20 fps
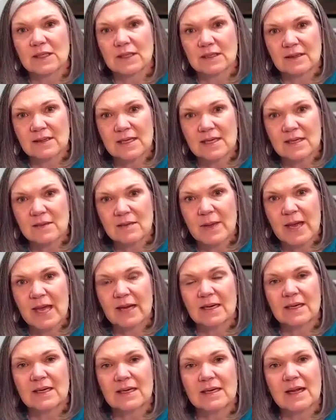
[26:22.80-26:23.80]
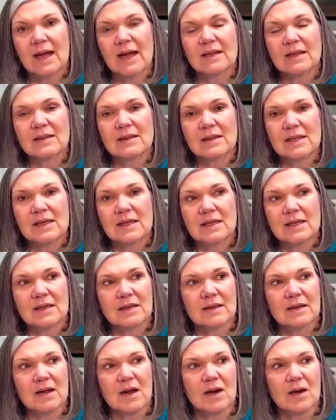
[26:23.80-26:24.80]
really think about it, I think
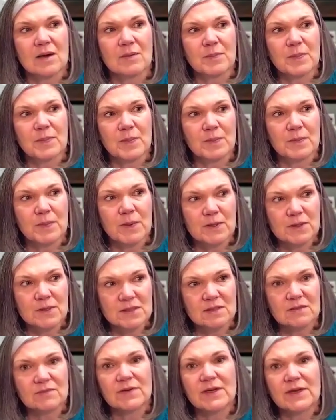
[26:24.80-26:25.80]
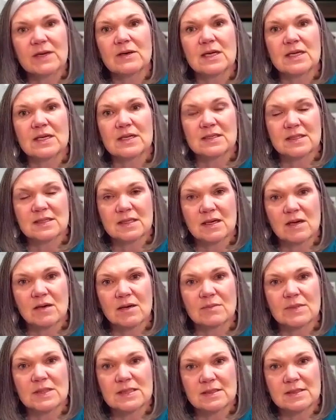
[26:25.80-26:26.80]
our perseverance and
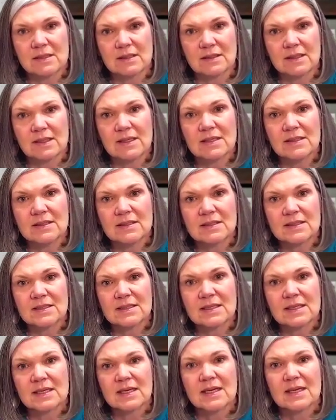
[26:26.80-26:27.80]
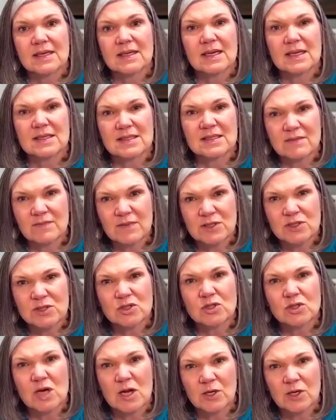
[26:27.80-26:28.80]
our resilience gets even
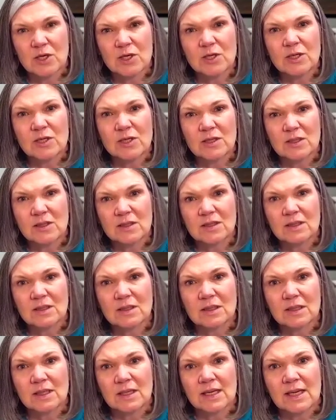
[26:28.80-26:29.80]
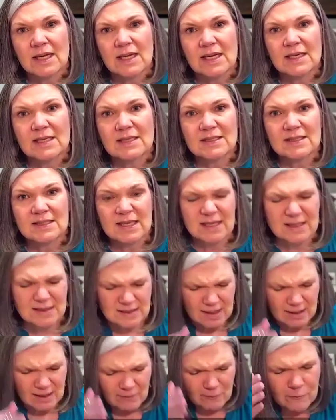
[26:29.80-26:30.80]
stronger. It's
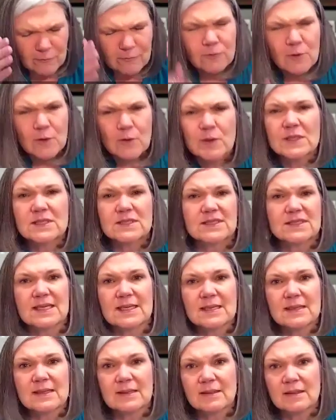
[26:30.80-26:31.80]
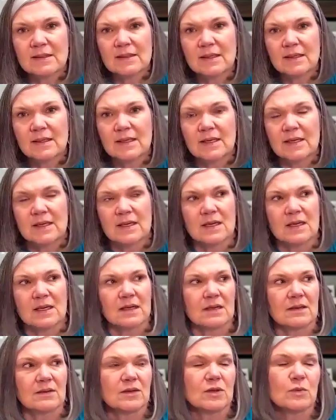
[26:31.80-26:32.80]
like focusing.
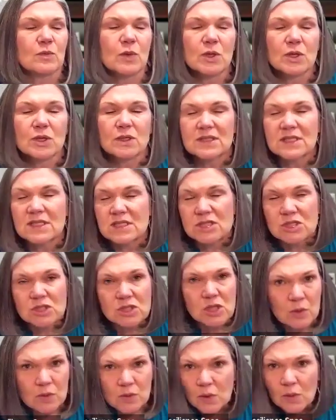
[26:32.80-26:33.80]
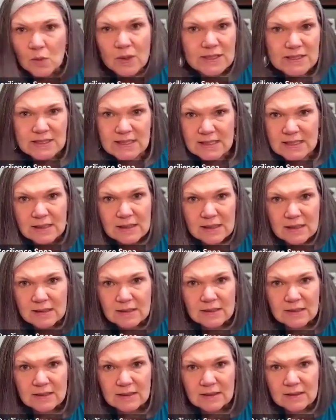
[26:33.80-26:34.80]
The world is so noisy,
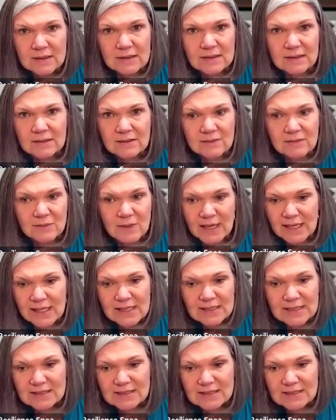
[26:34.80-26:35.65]
right?